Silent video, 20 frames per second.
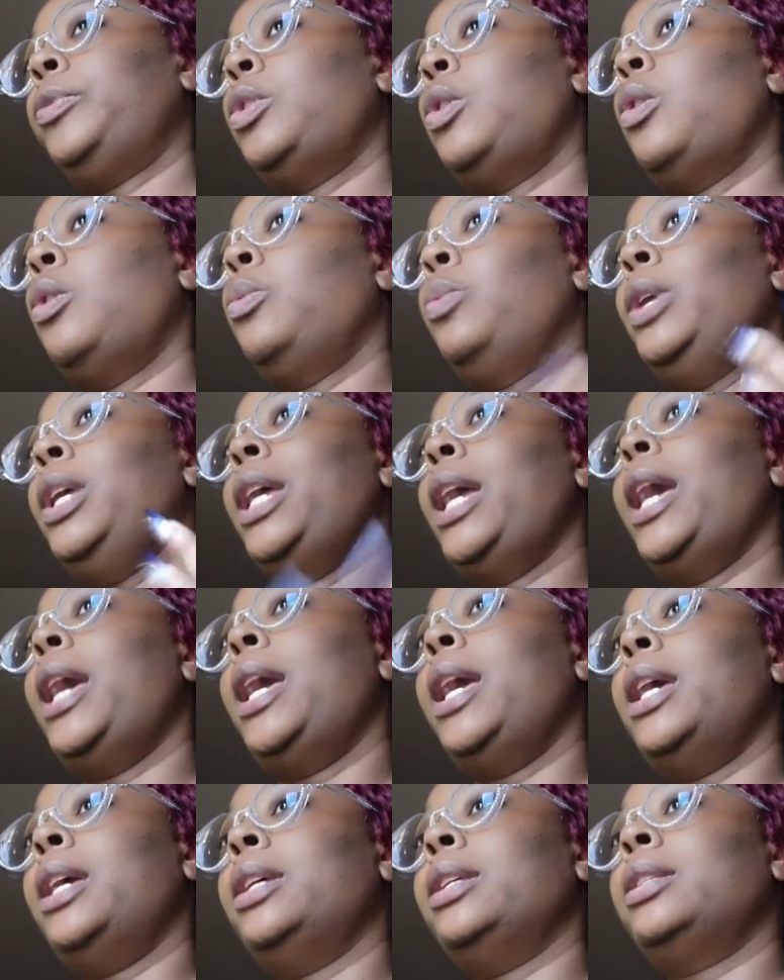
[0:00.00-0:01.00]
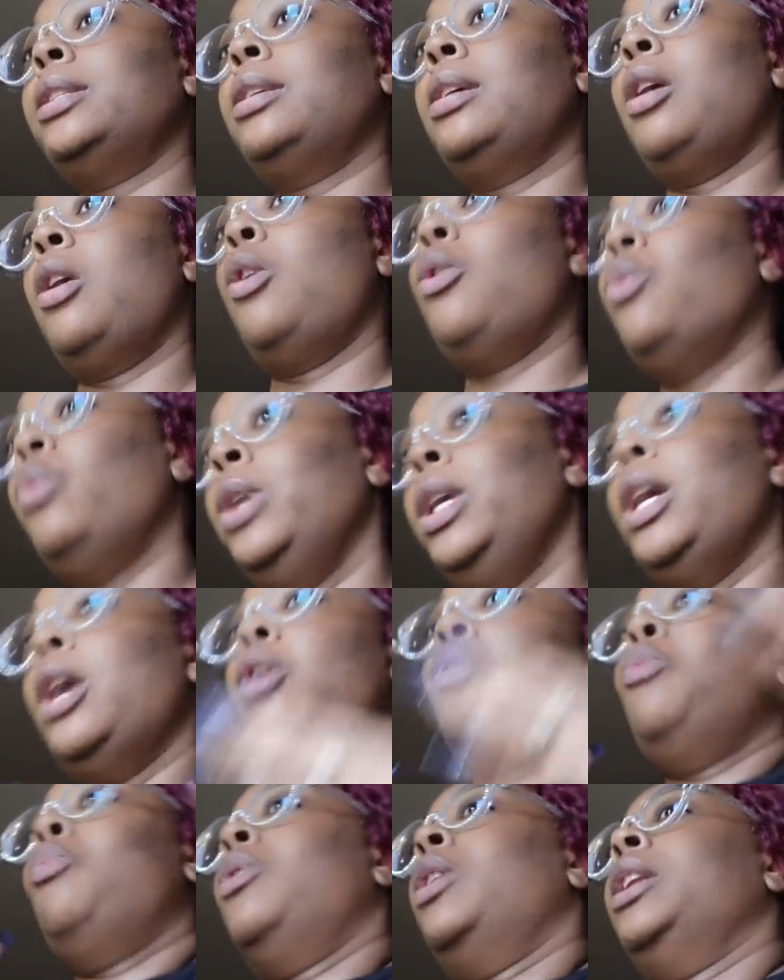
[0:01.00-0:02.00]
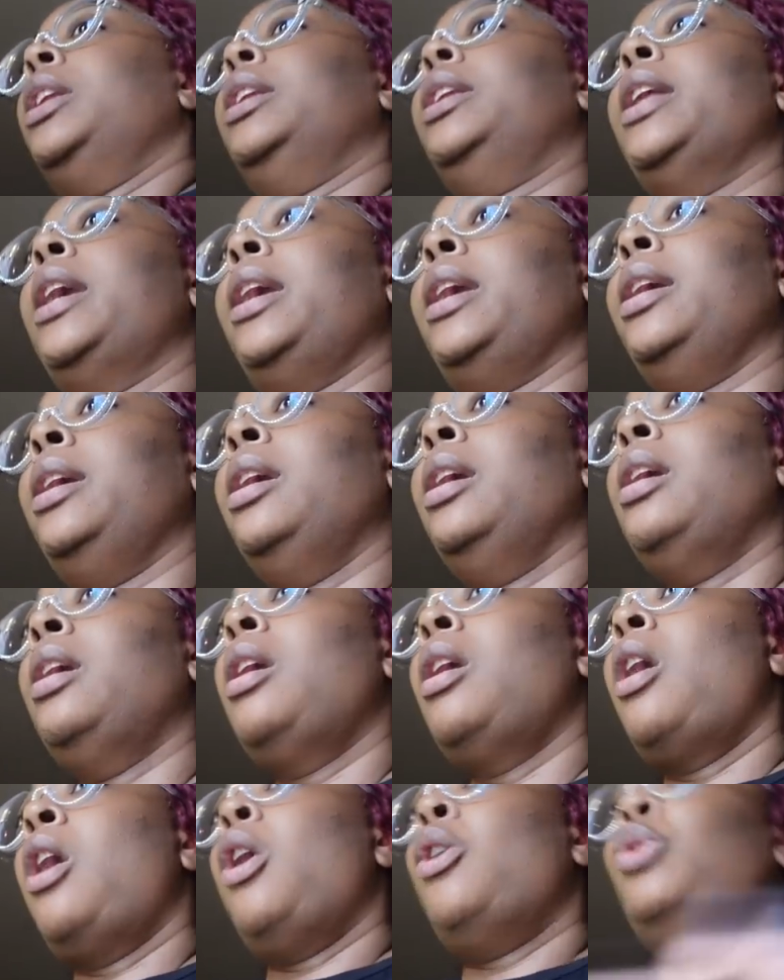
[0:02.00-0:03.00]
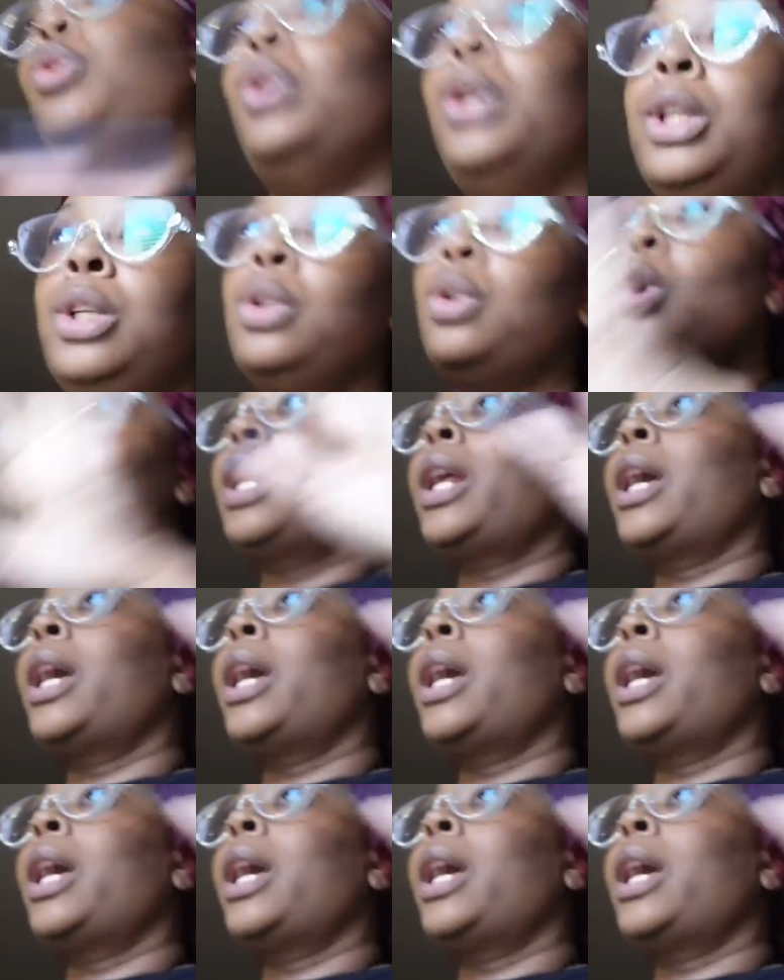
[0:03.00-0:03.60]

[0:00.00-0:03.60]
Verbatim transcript: or we ask, oh, we on one today. Oh, ignore